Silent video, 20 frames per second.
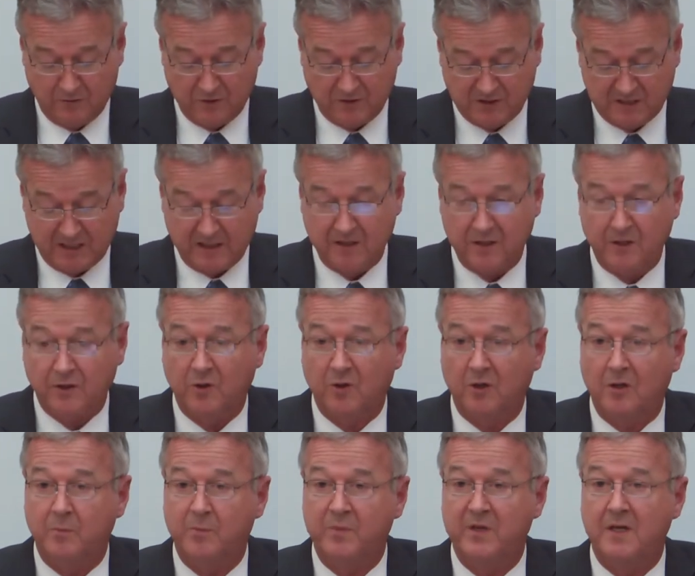studying
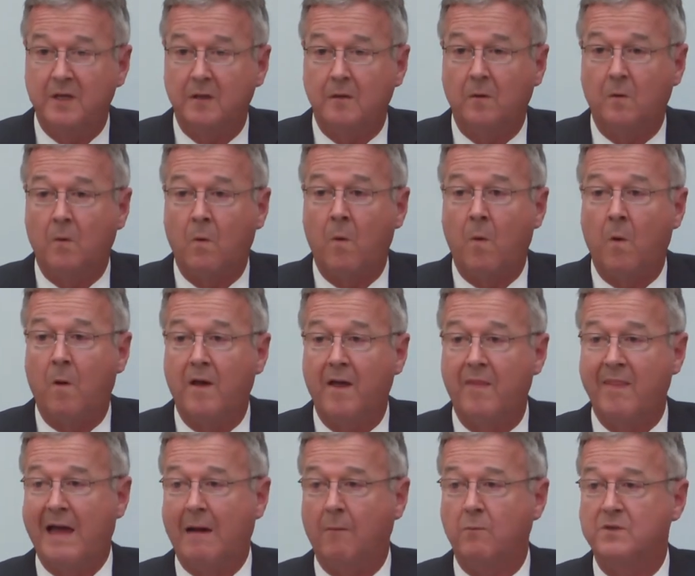European law.
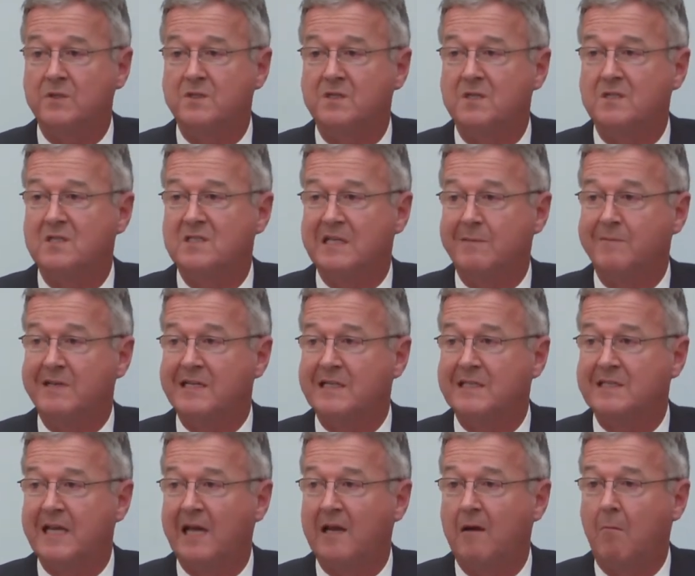And that was to some
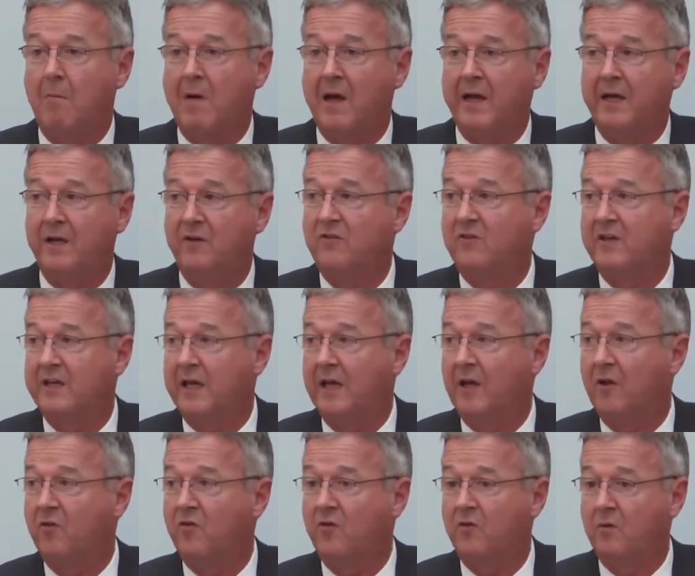extent my
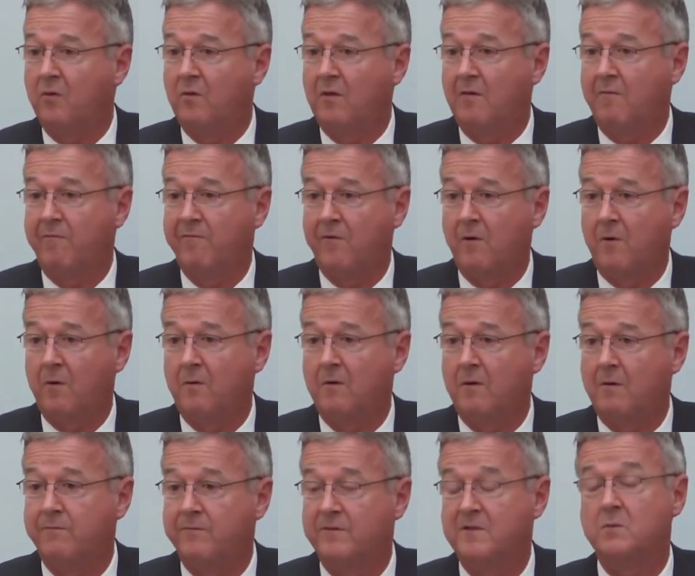ticket to the Foreign
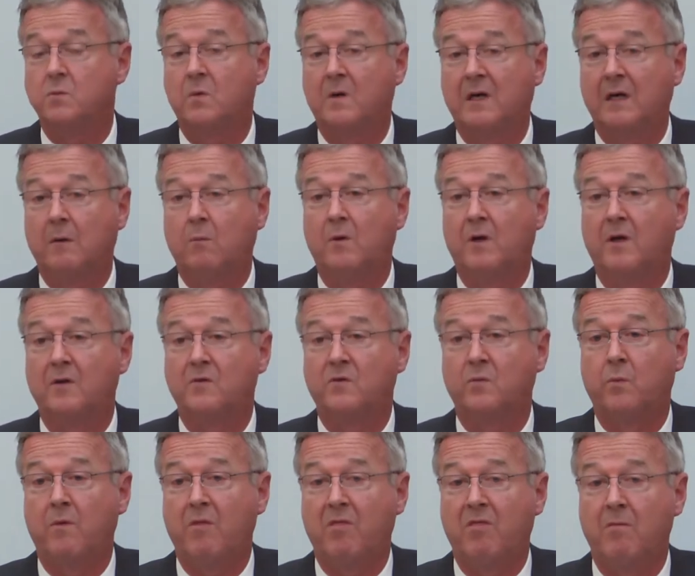Office, where I
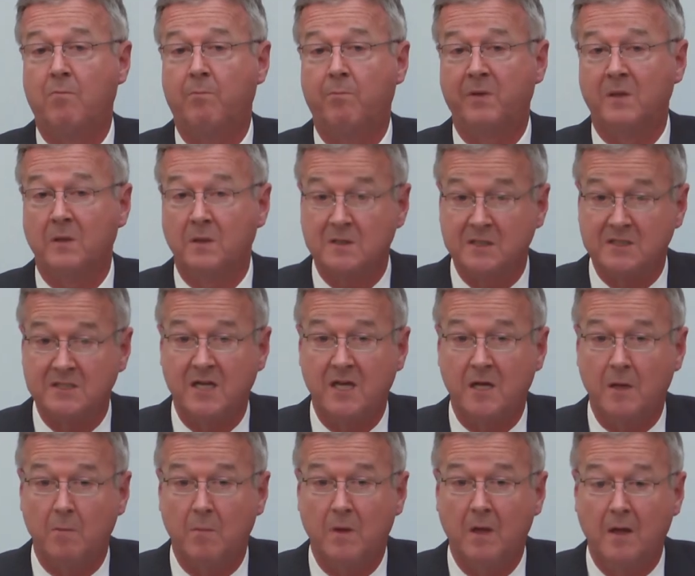worked with the Bill
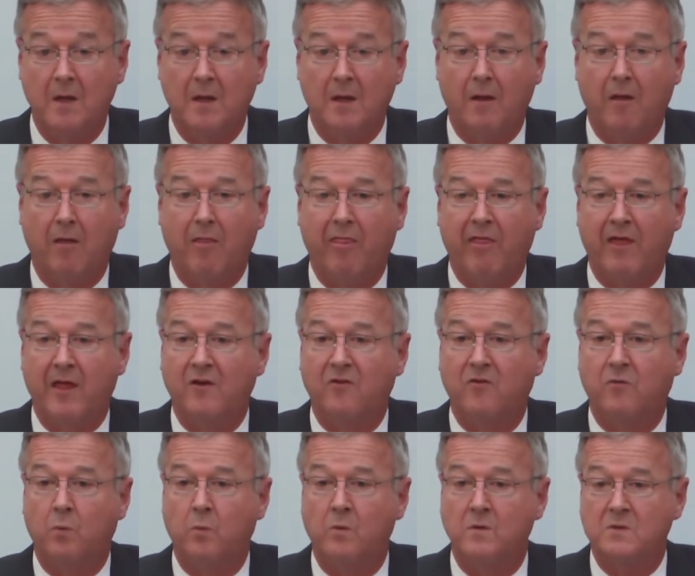team
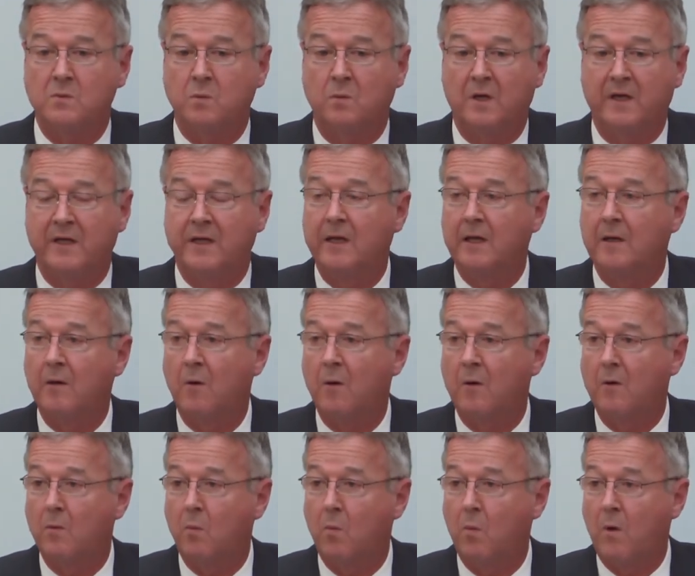that was working
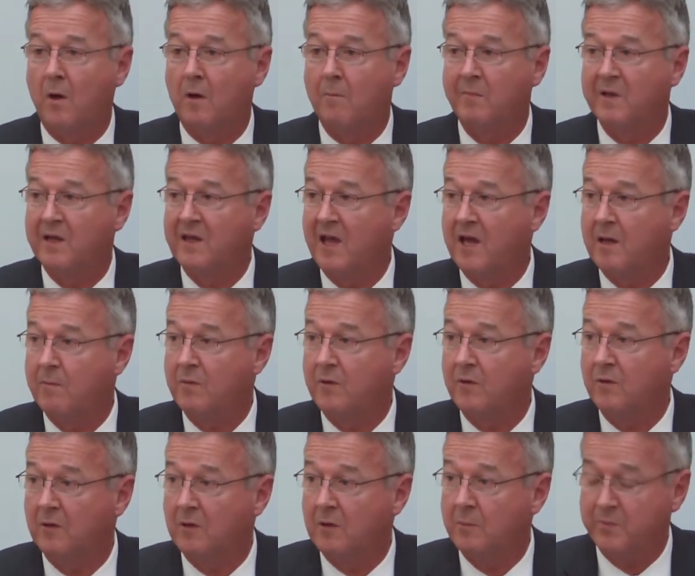on what became the
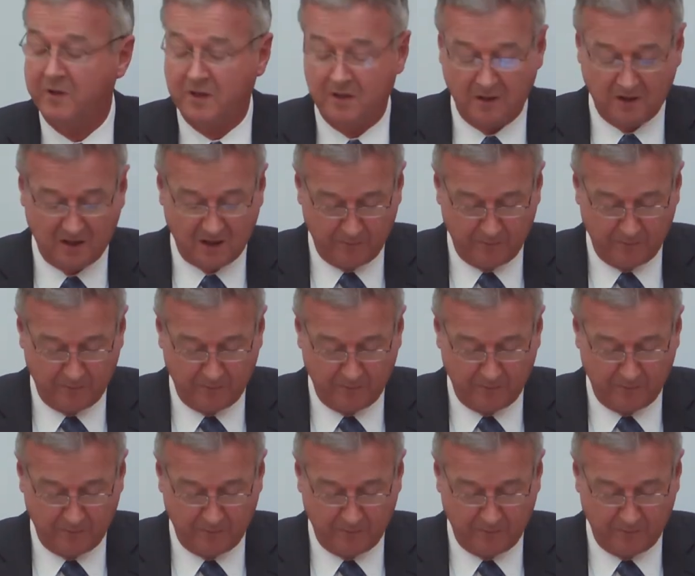European